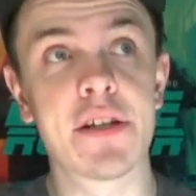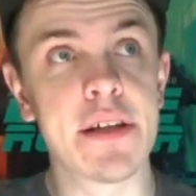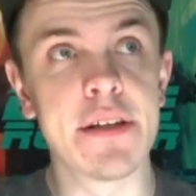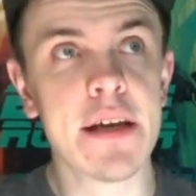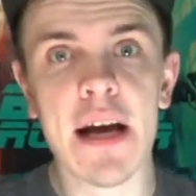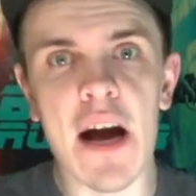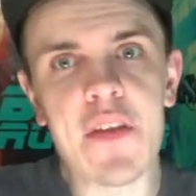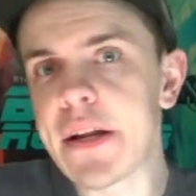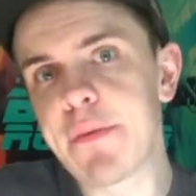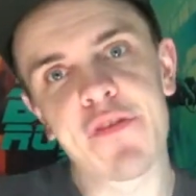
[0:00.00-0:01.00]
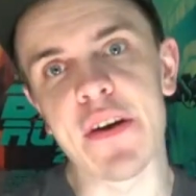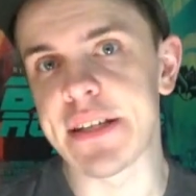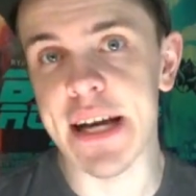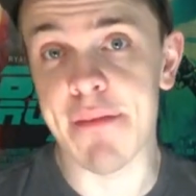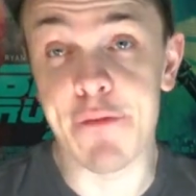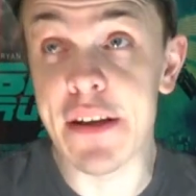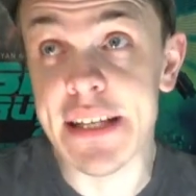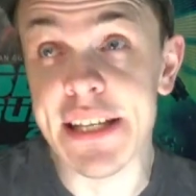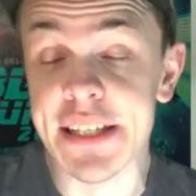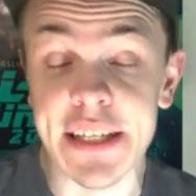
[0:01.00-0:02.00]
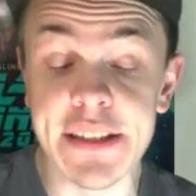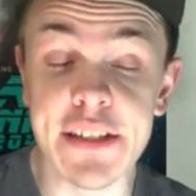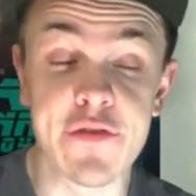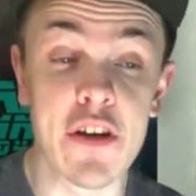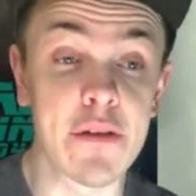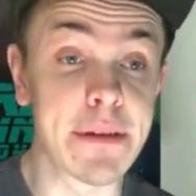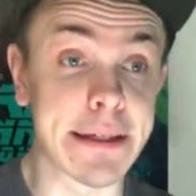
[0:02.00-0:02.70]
And I thought he was fantastic in this film.